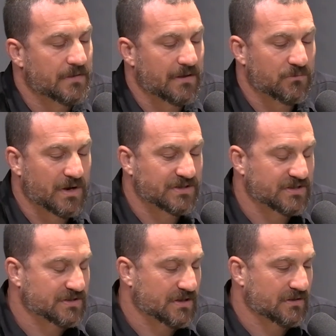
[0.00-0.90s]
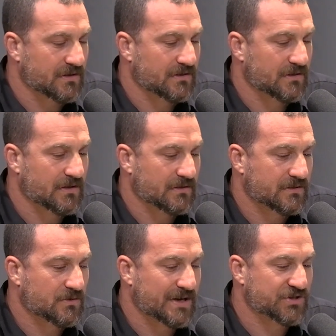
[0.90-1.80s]
That raises a
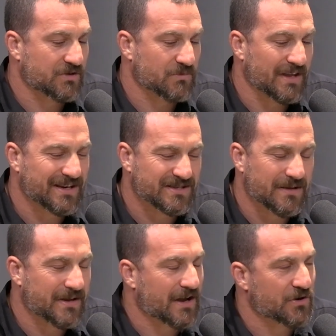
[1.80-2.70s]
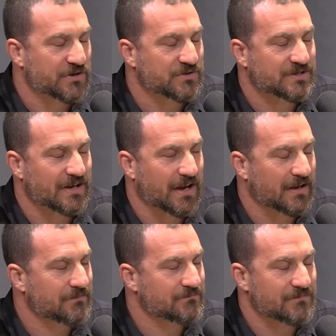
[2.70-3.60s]
question related to something I heard you
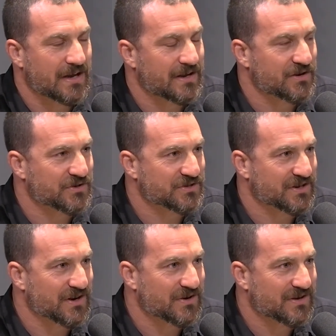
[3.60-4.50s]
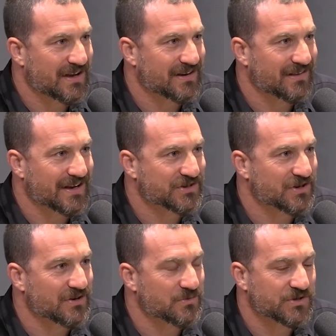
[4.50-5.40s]
say many years ago at a lecture,